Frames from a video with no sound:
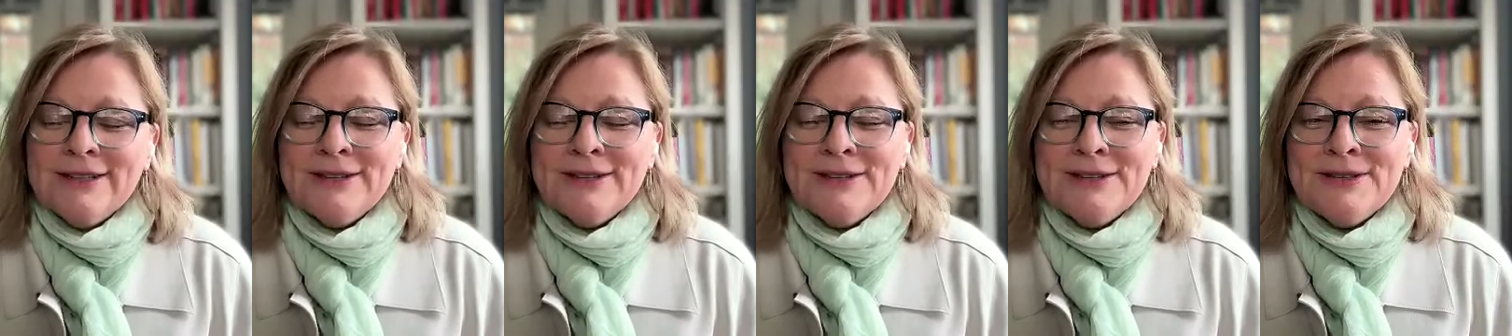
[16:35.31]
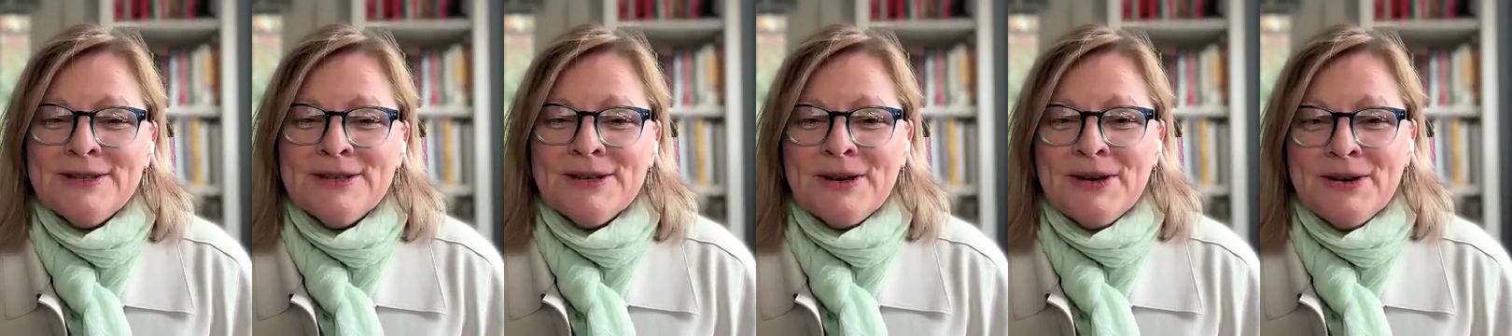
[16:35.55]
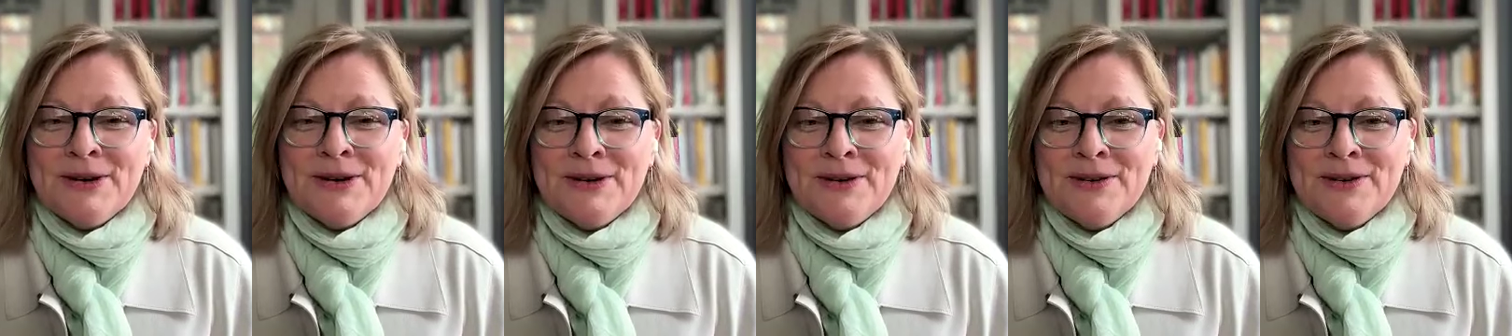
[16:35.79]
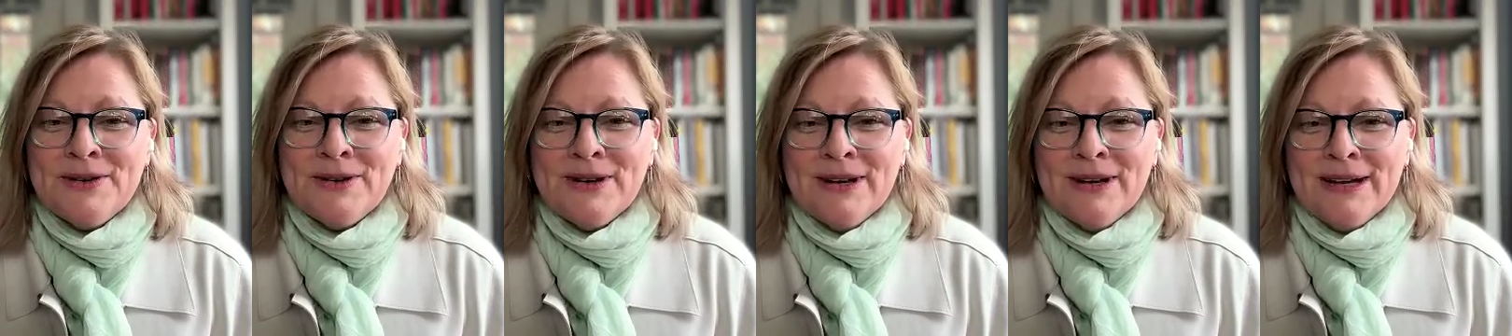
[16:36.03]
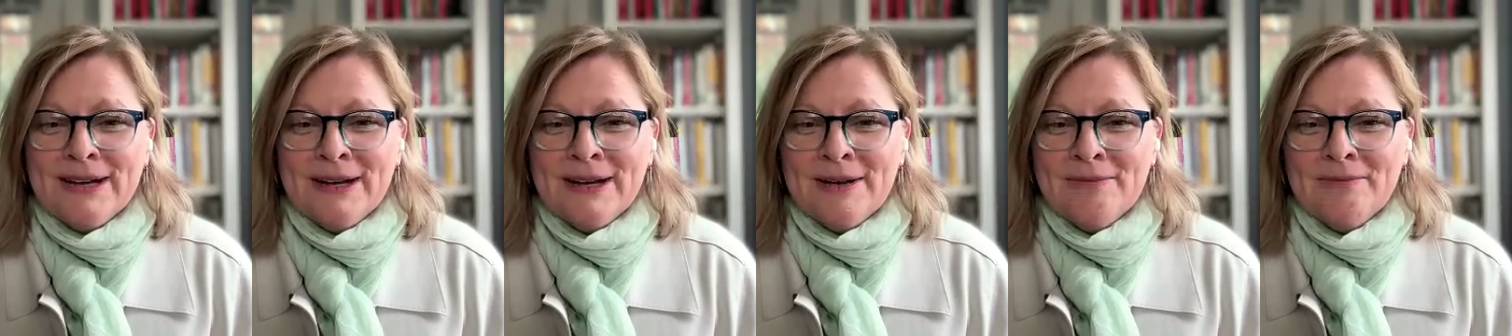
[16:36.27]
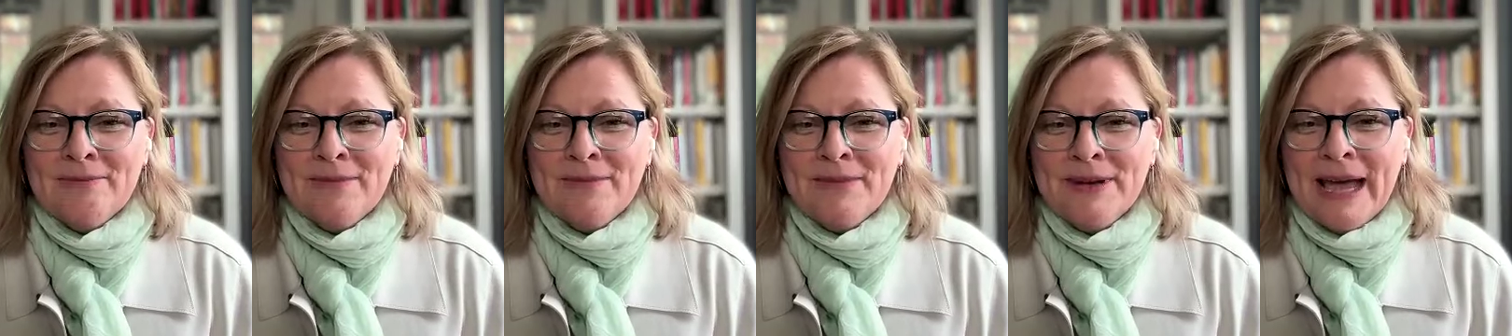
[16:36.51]

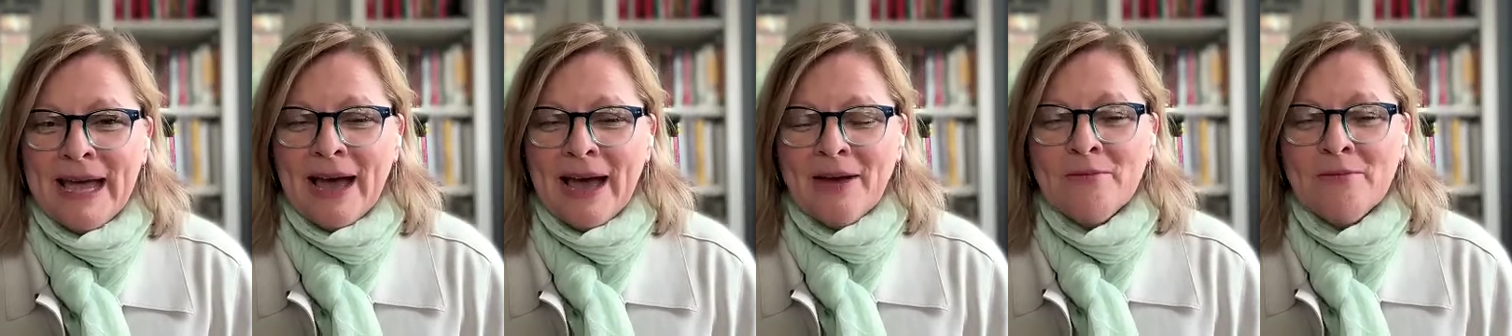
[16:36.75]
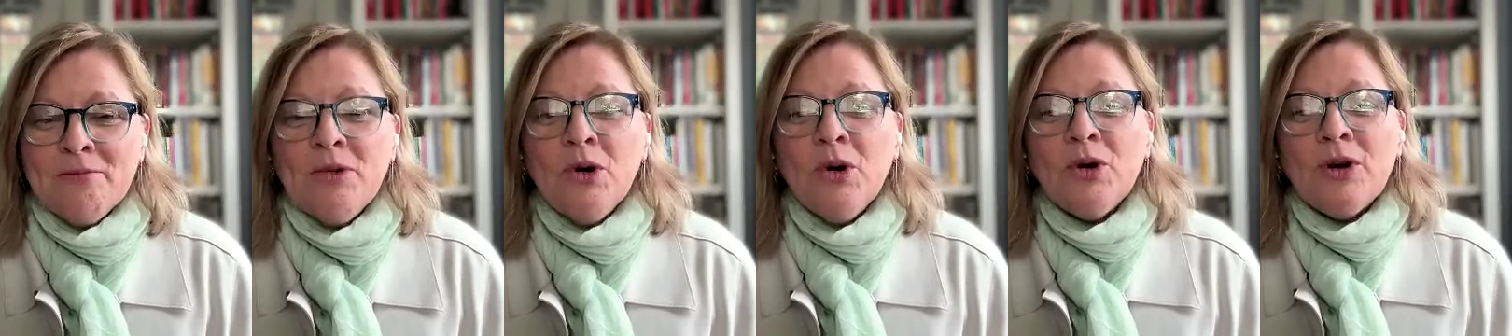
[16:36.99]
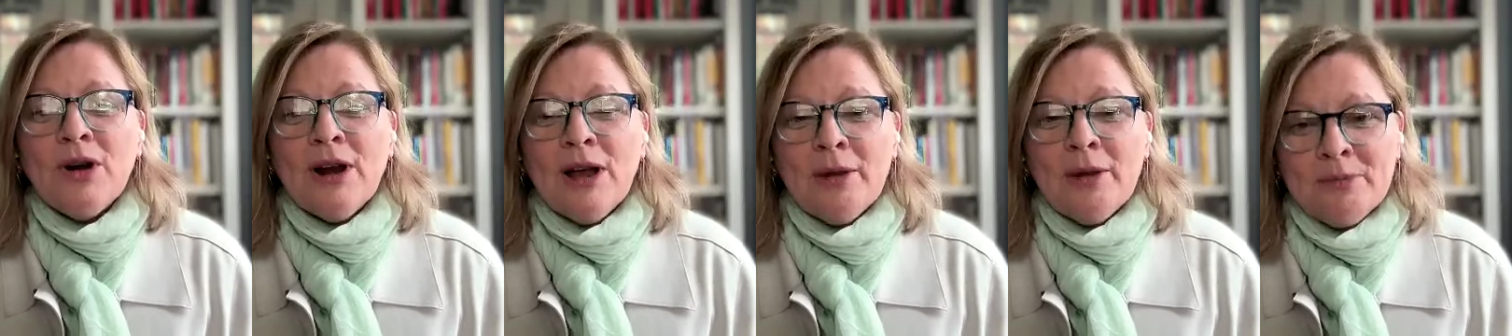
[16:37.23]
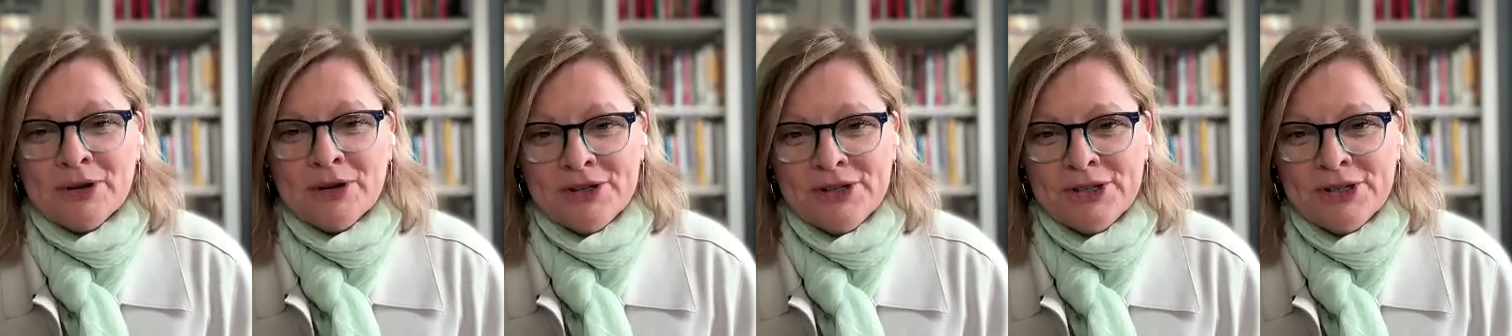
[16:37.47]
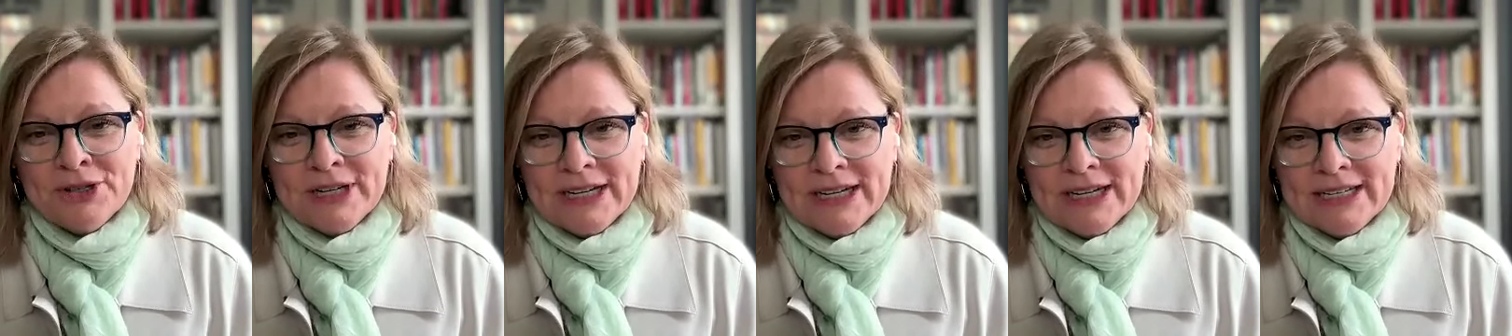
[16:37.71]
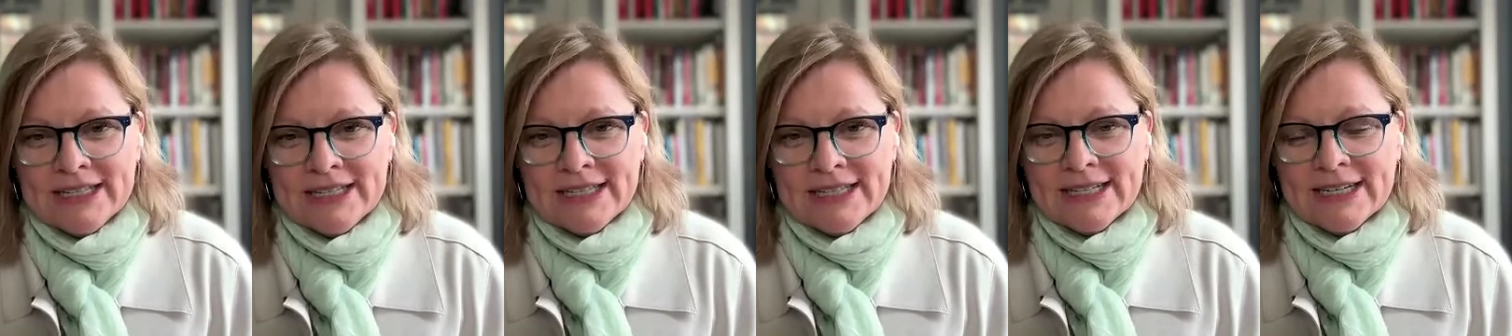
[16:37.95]
So yeah, more
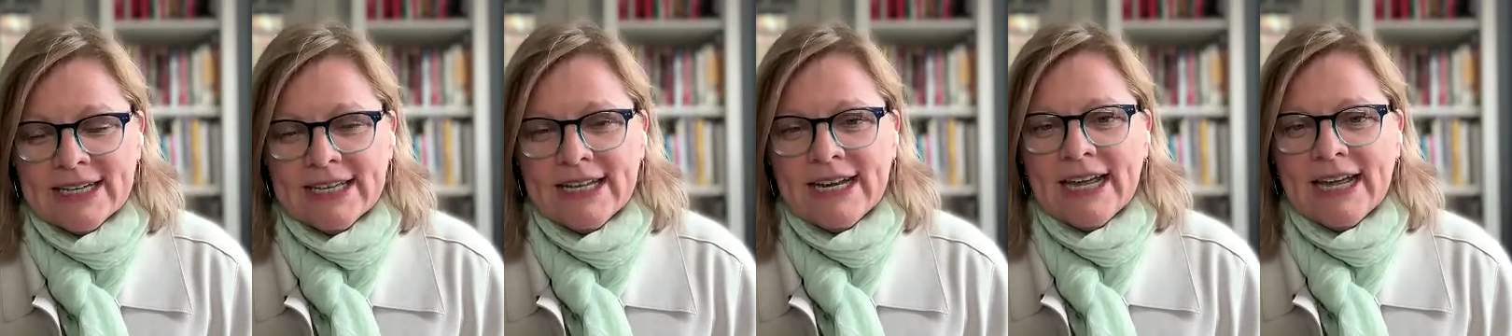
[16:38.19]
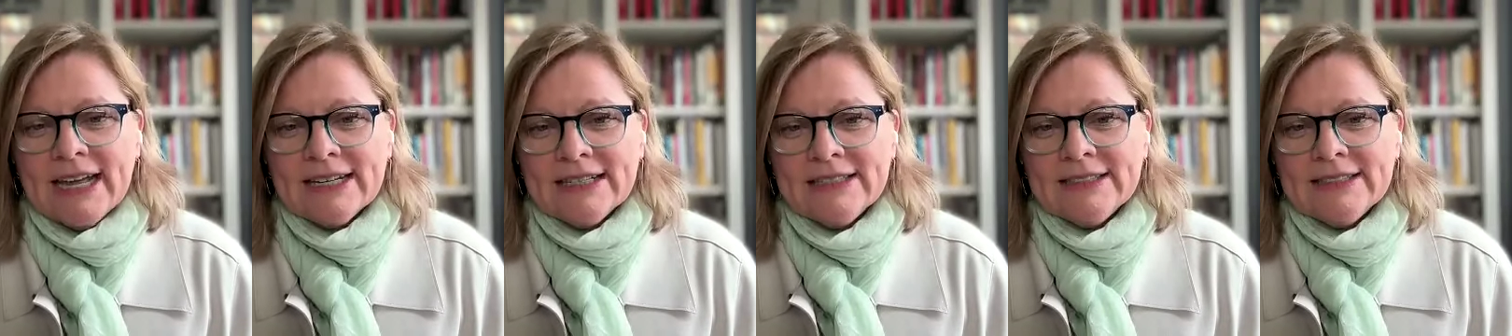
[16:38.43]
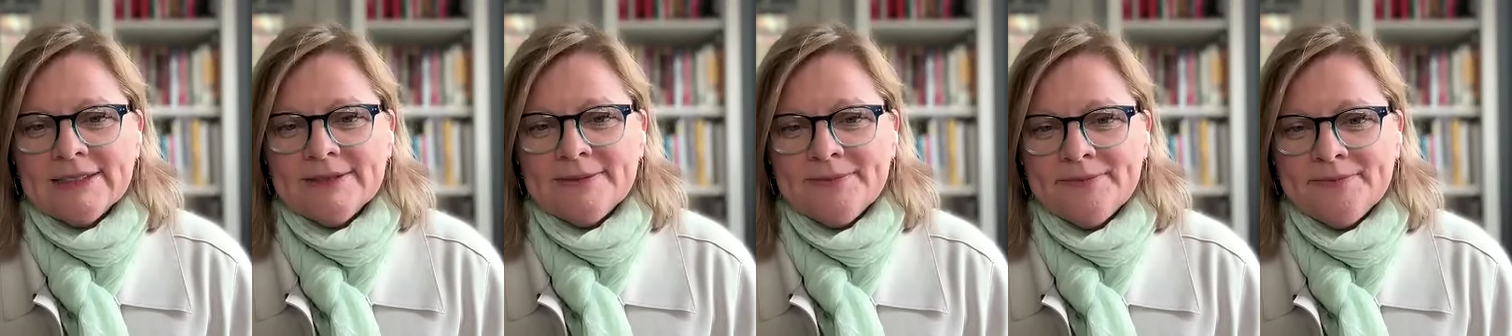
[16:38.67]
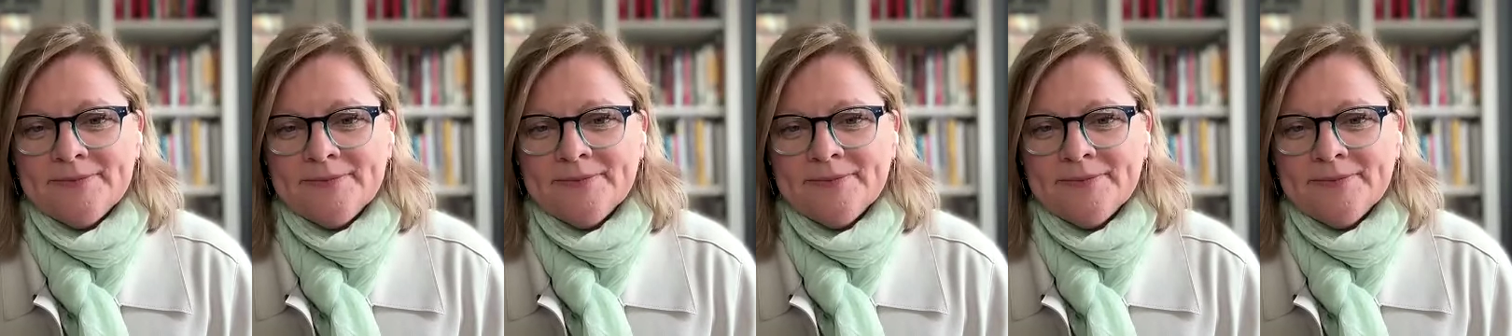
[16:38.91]
opportunities to connect.